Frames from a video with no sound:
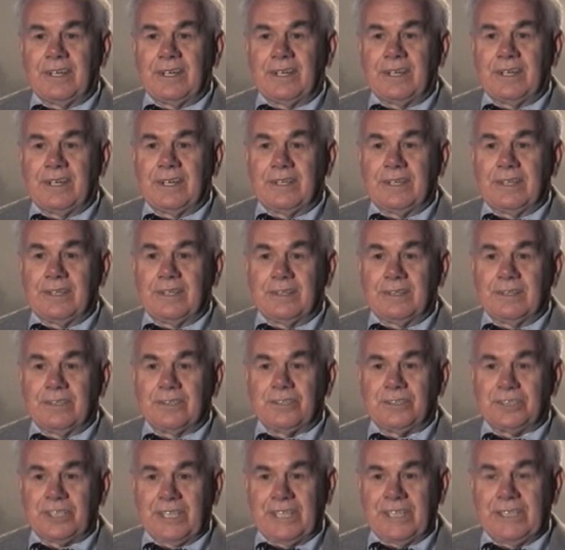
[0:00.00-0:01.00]
a
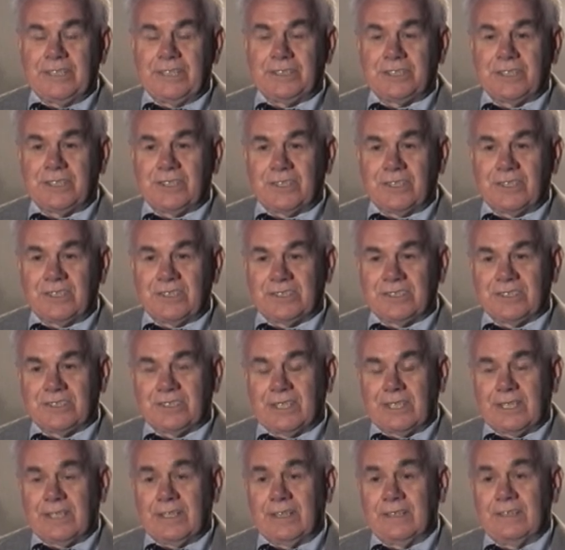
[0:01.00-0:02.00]
change in our
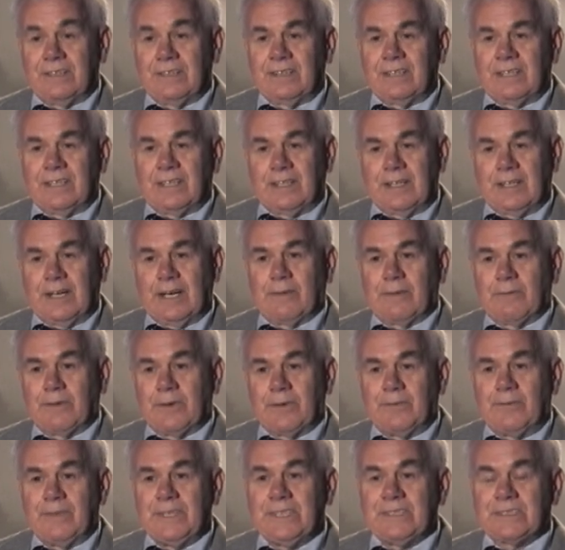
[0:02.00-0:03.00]
design, and now
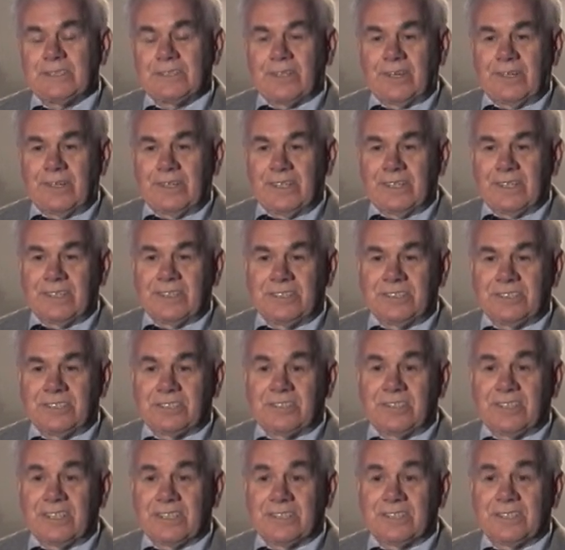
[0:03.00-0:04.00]
we're restarting
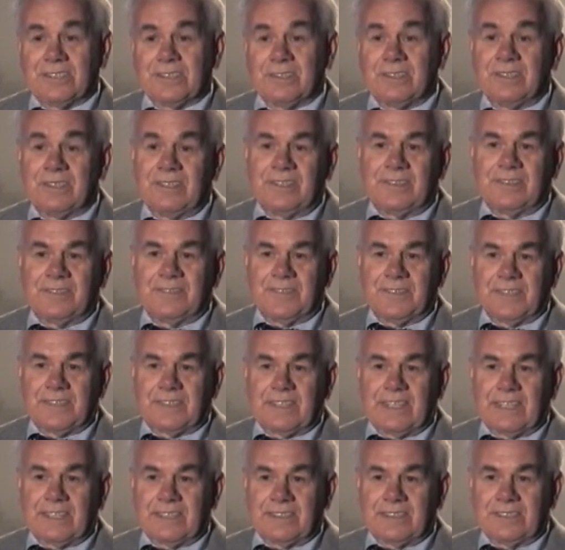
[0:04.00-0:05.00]
construction with
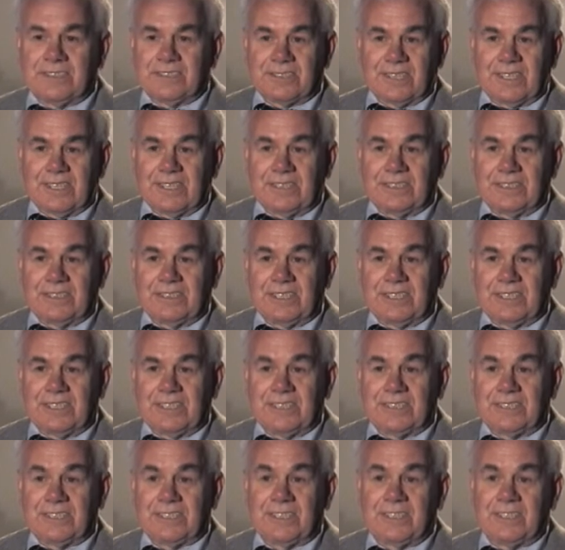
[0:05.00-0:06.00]
that design
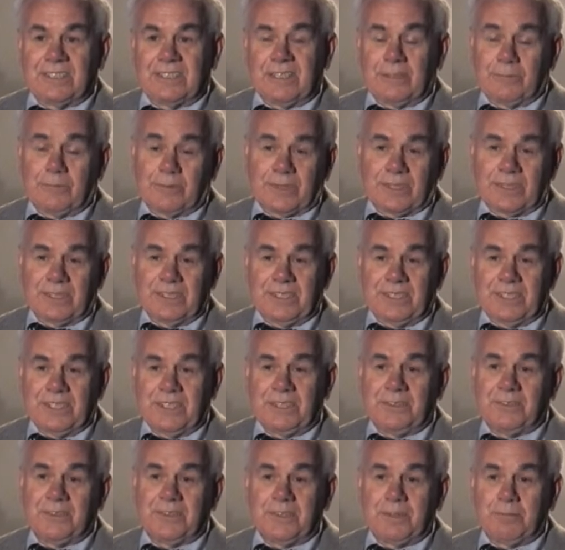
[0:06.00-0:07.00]
change. And we're
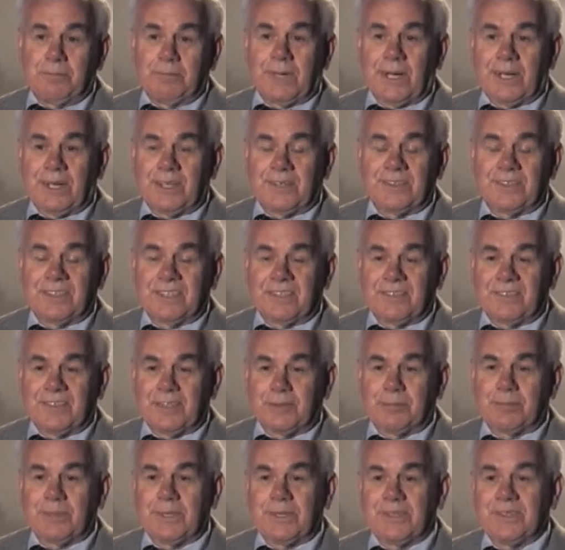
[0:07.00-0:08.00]
continuing modeling
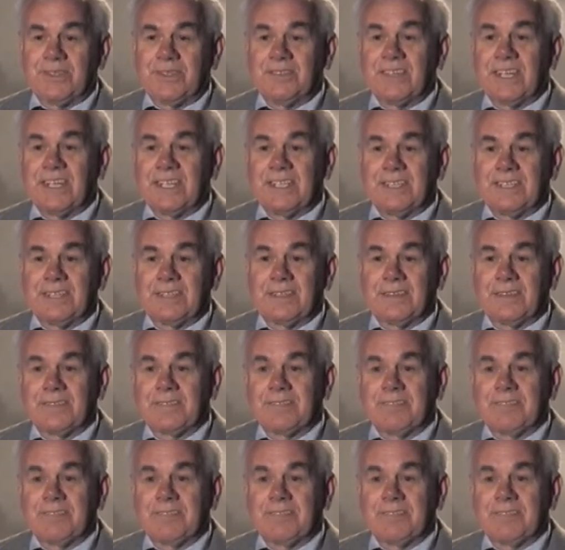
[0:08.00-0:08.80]
with Purdue right now.